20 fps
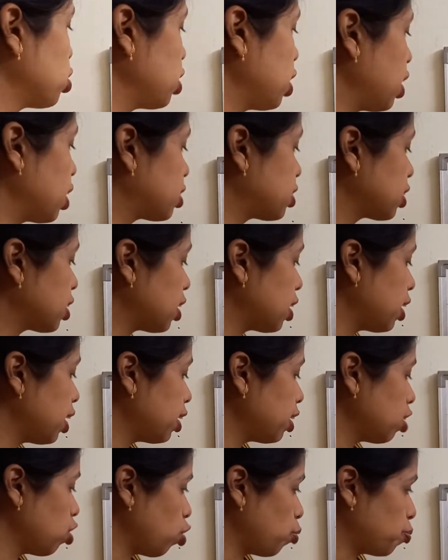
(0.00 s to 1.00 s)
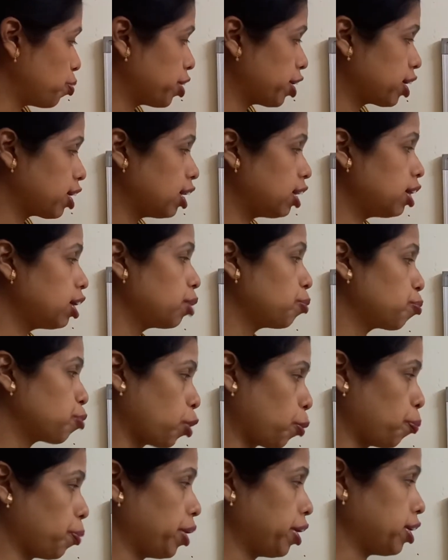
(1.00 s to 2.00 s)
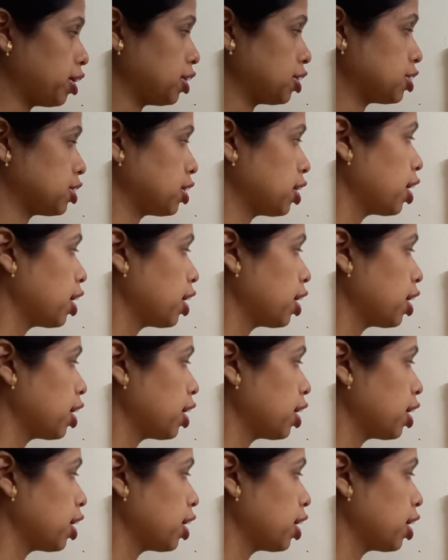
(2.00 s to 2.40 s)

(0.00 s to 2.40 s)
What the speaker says: electrical and optical properties.